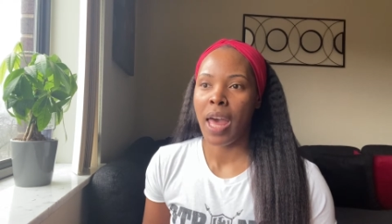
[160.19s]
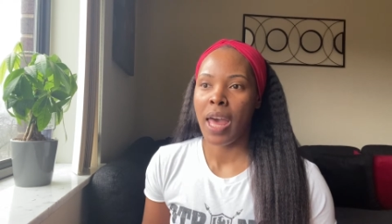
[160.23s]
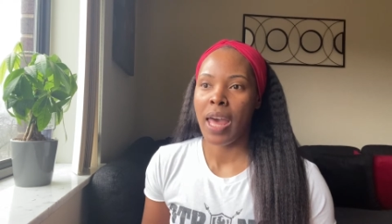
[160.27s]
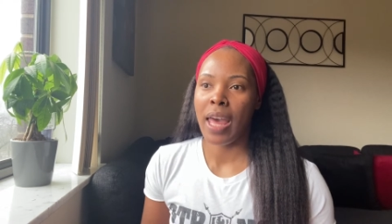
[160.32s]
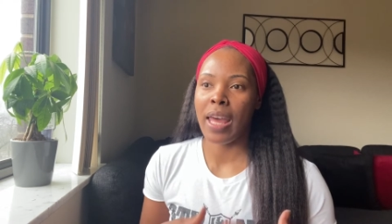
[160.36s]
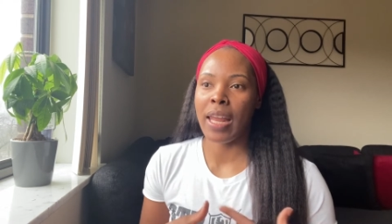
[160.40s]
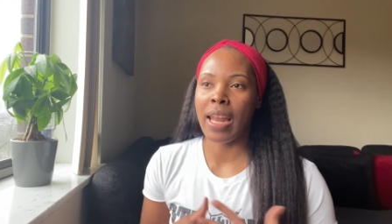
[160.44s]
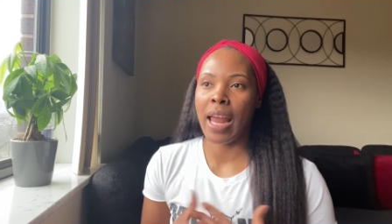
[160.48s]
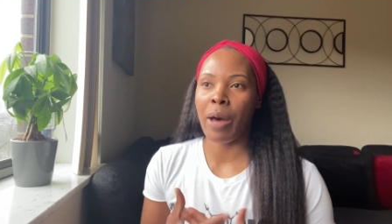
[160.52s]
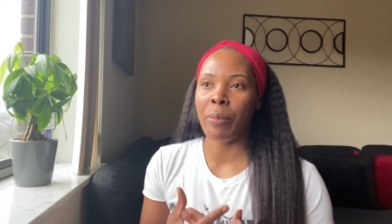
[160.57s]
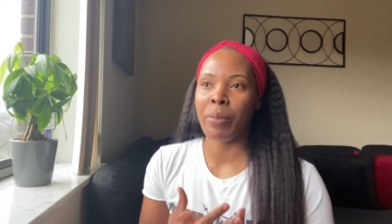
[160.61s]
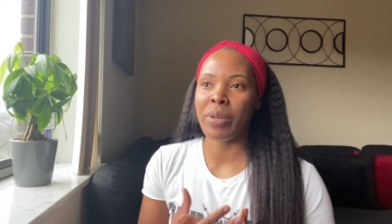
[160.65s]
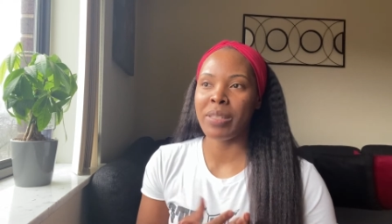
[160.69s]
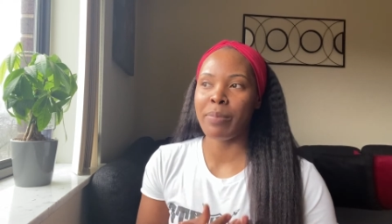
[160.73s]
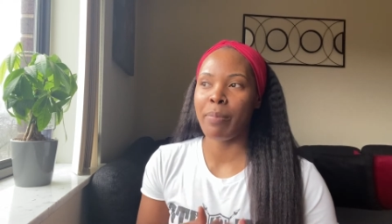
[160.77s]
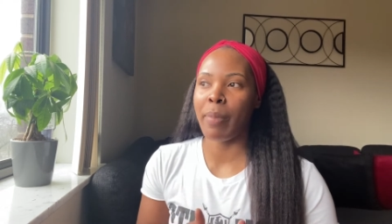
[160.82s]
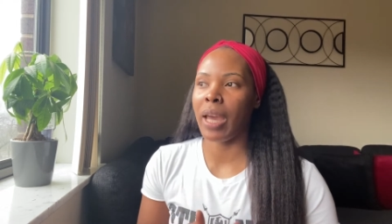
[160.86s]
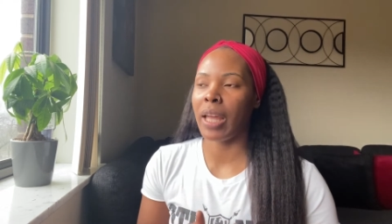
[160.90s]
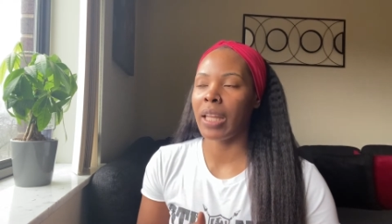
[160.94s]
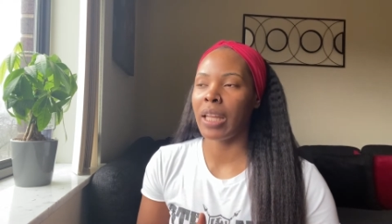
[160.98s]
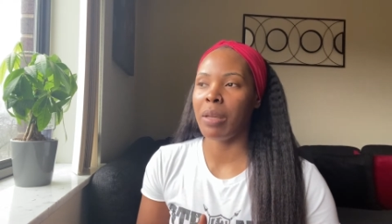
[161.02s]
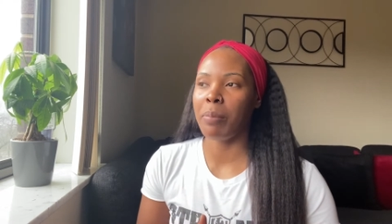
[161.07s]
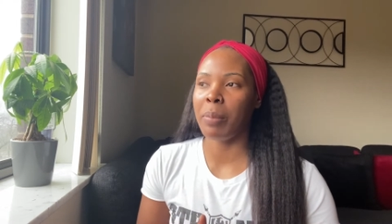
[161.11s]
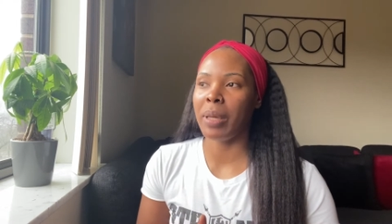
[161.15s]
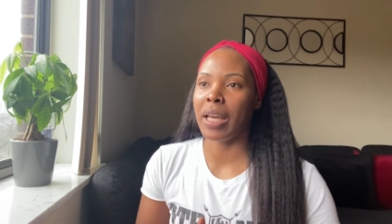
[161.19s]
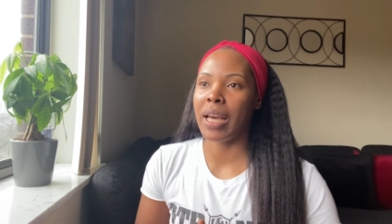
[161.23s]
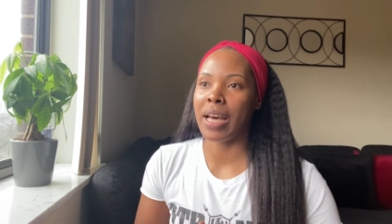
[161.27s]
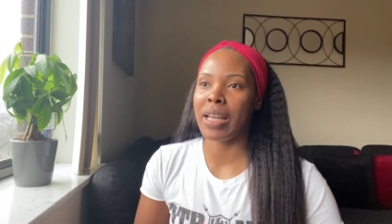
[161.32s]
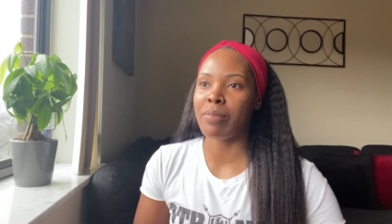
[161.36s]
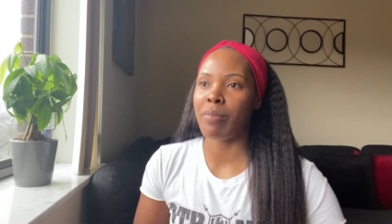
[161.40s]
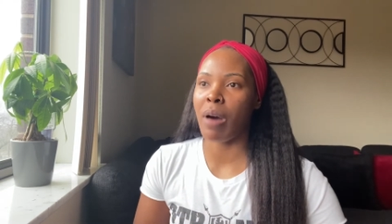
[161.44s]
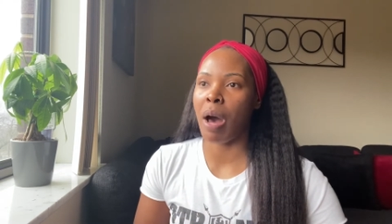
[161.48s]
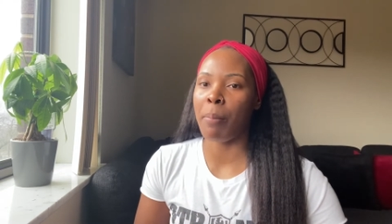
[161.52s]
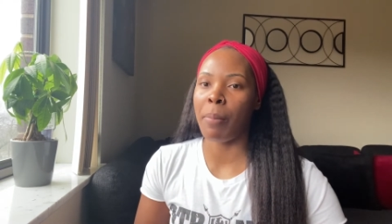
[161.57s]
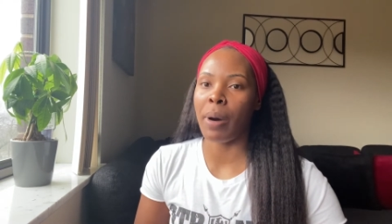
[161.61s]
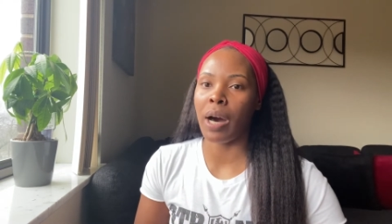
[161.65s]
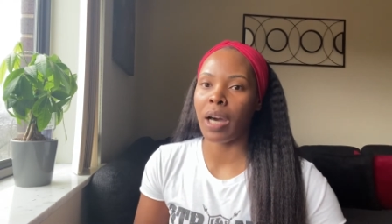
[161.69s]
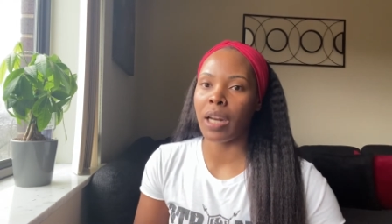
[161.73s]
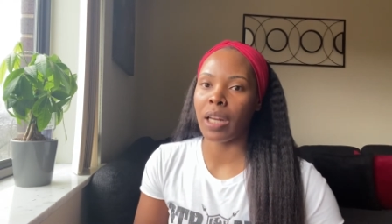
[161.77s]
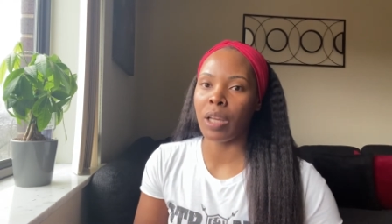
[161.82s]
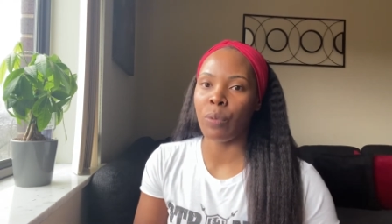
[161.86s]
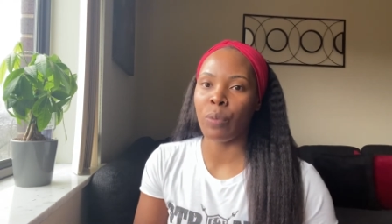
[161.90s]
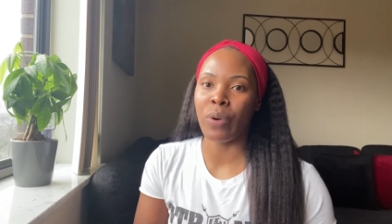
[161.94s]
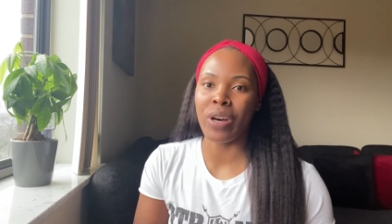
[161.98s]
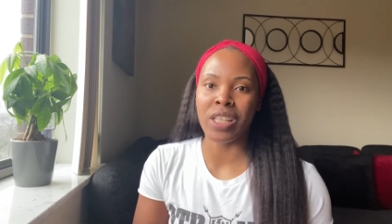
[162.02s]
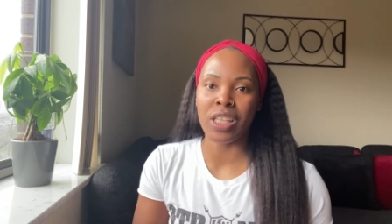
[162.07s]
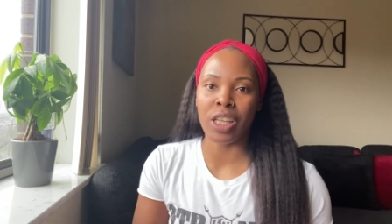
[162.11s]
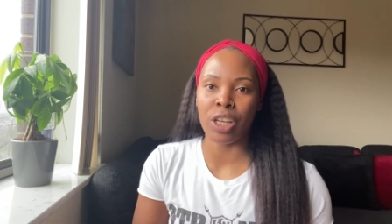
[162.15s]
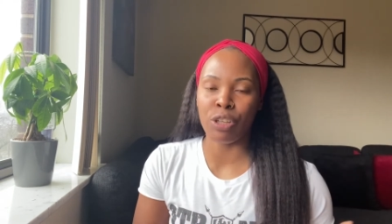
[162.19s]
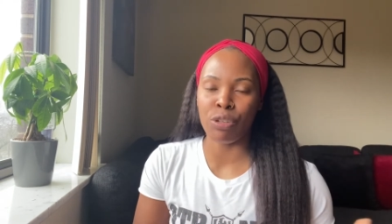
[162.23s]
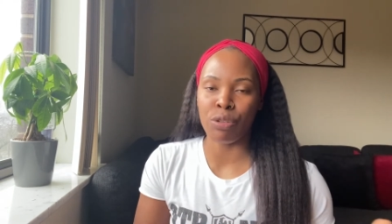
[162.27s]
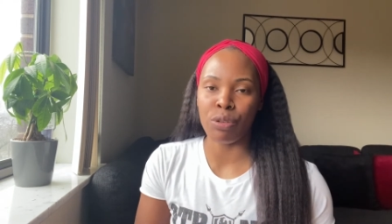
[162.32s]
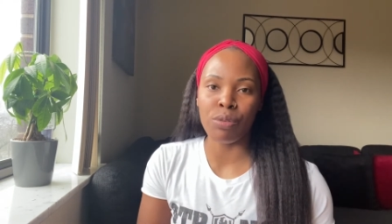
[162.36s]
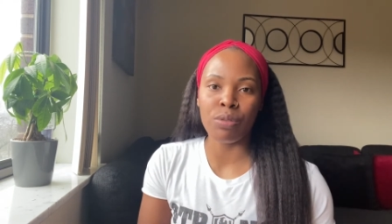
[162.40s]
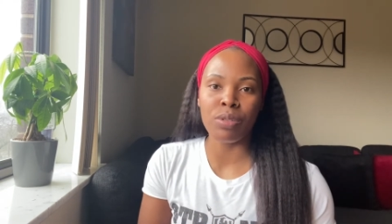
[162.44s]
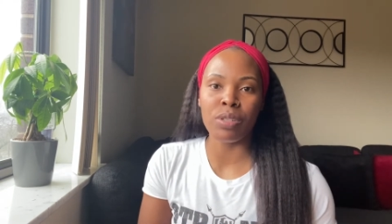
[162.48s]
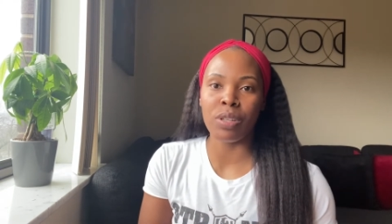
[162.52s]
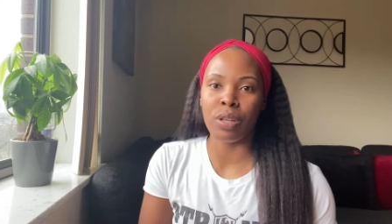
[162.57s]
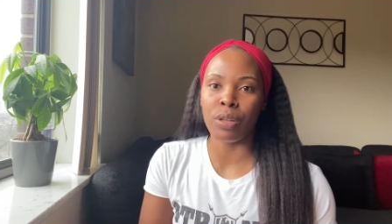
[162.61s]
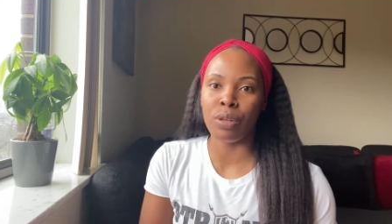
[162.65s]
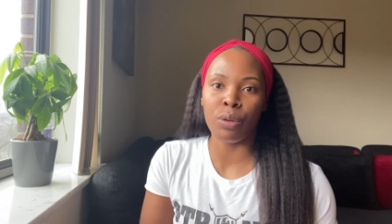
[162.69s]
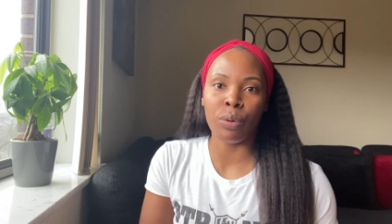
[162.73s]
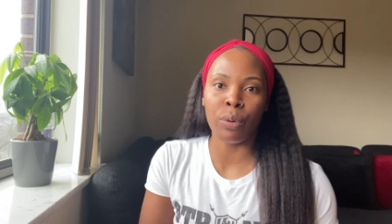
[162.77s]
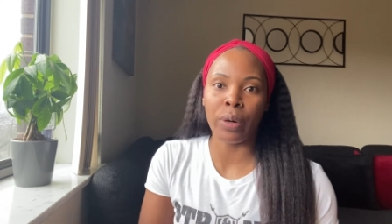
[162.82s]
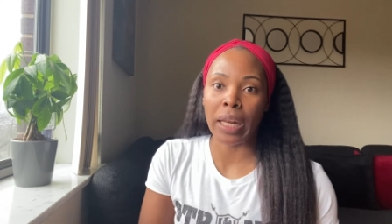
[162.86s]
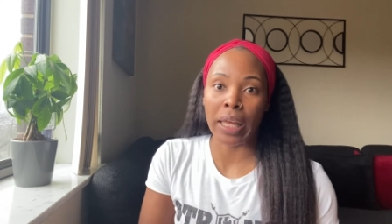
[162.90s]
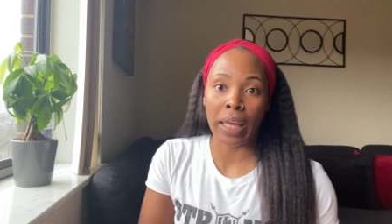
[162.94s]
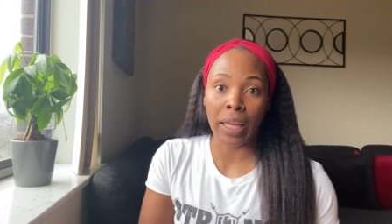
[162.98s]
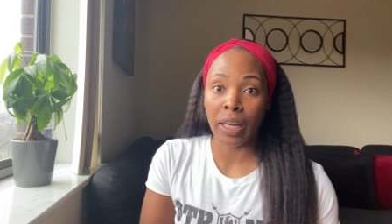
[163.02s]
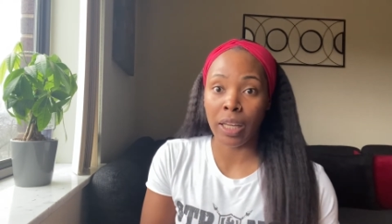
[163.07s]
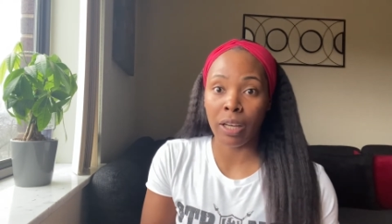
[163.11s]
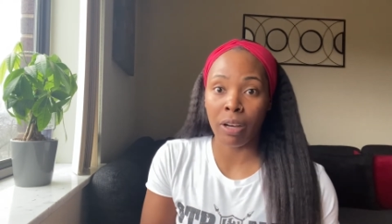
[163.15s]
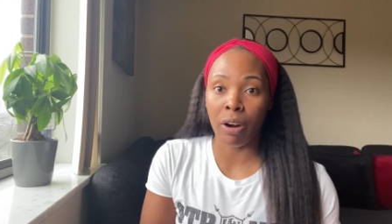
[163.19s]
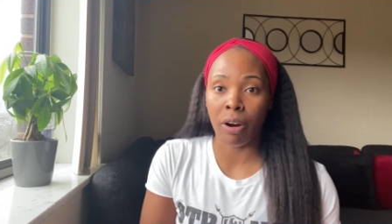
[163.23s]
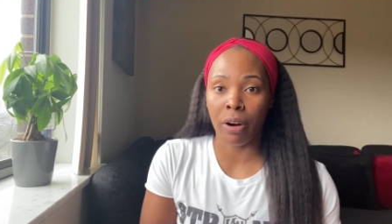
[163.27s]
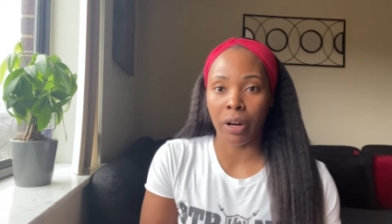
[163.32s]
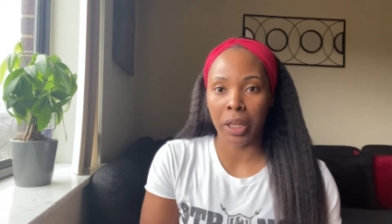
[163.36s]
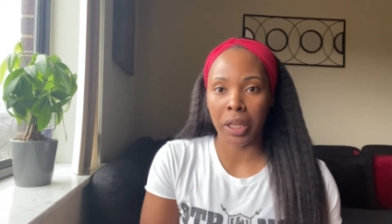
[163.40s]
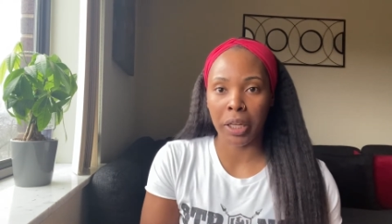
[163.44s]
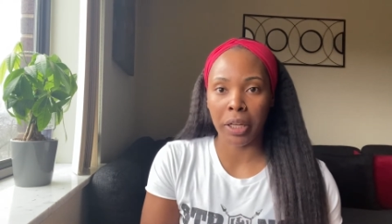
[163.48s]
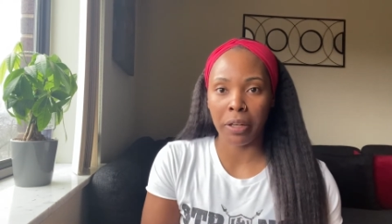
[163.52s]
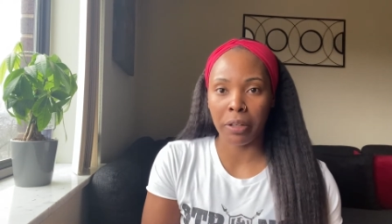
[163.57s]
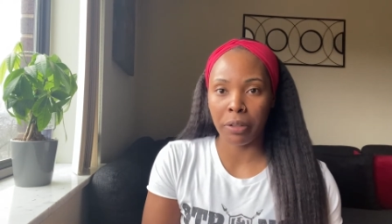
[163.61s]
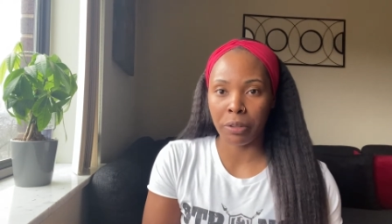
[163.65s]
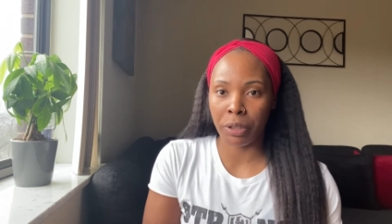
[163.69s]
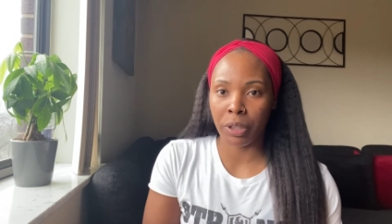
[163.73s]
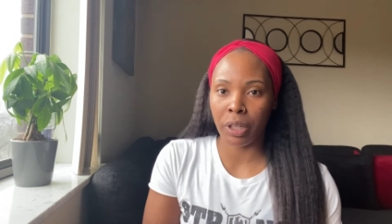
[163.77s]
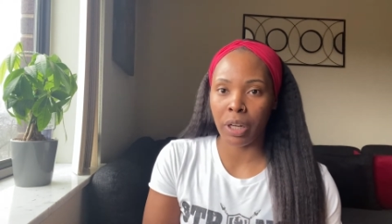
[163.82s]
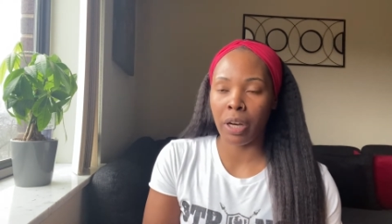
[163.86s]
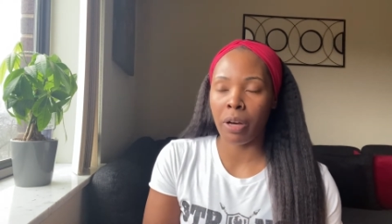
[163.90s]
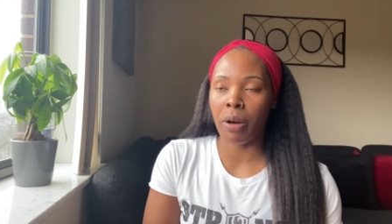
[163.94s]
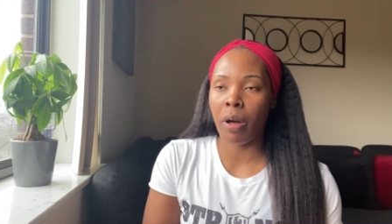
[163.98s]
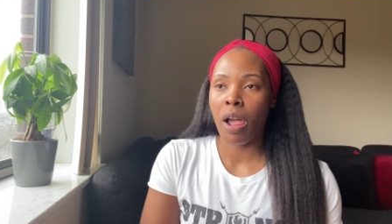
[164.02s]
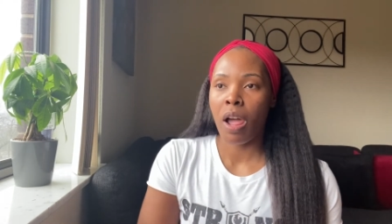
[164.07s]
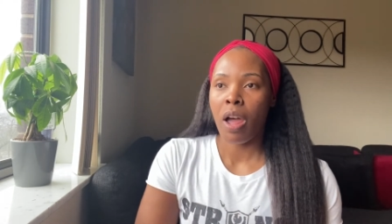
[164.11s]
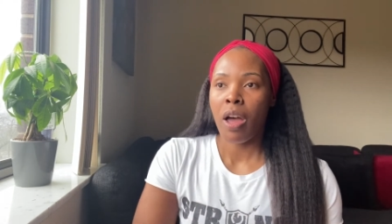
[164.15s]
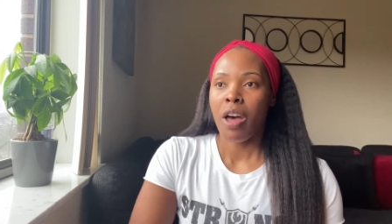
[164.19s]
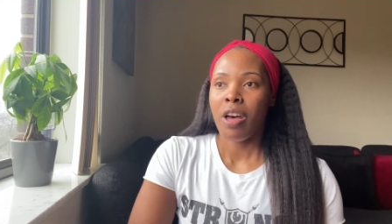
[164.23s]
And that was mainly because my body wasn't used to to doing any cardio, you know?